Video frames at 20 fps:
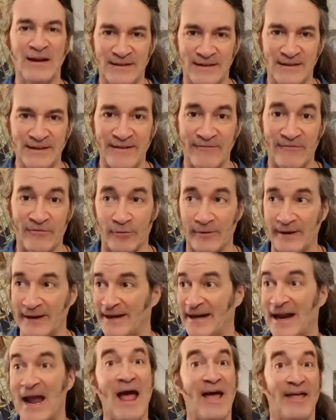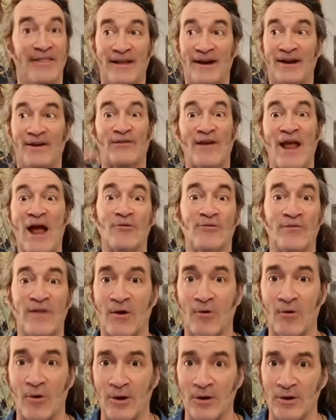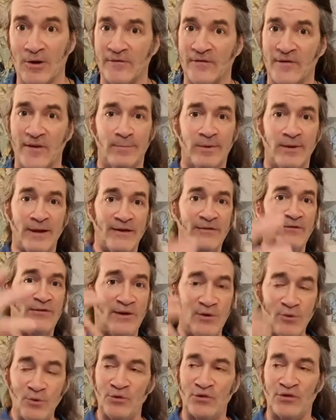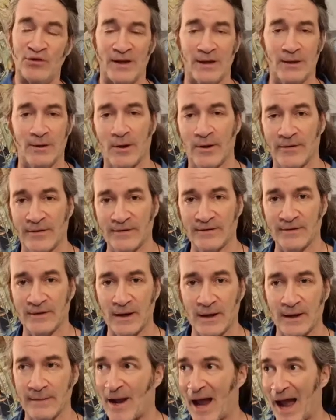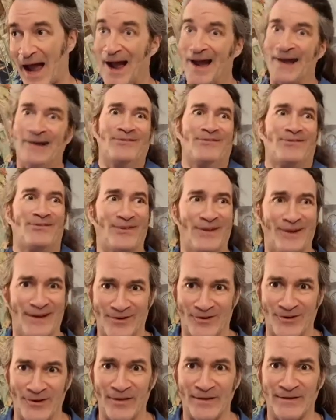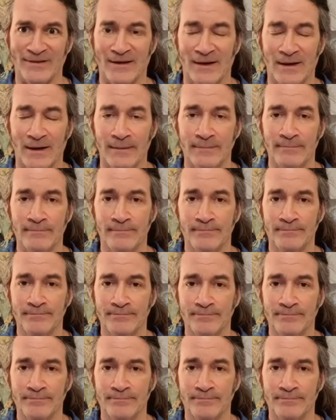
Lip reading: delivery that is out there all over the place. You see it all the time. I see it all the time.